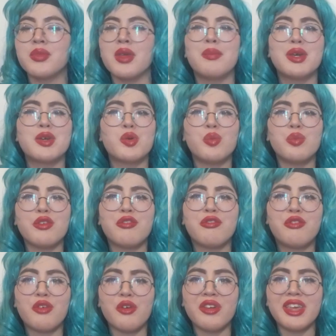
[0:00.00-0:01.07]
become the
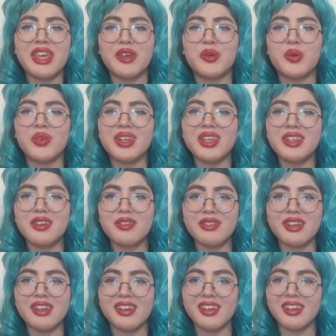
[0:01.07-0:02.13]
fucking queen of
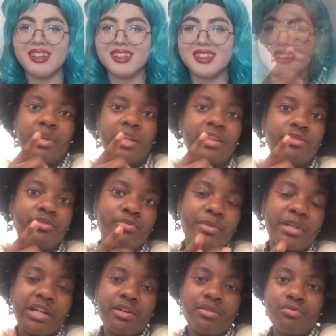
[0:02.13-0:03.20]
it. My little
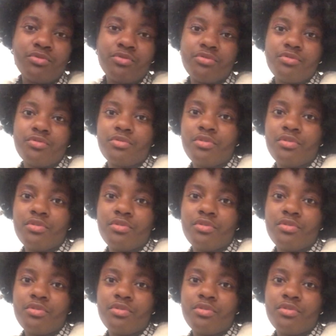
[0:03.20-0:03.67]
macarons,